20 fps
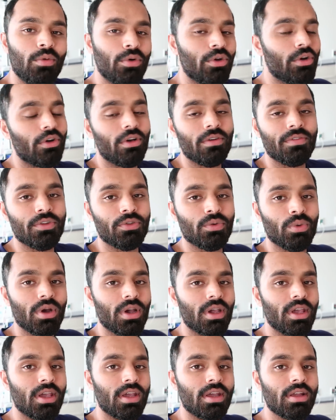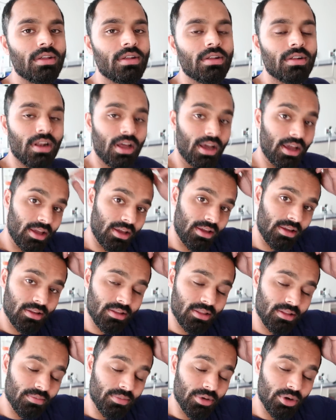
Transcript: we don't know if it's working. Like, the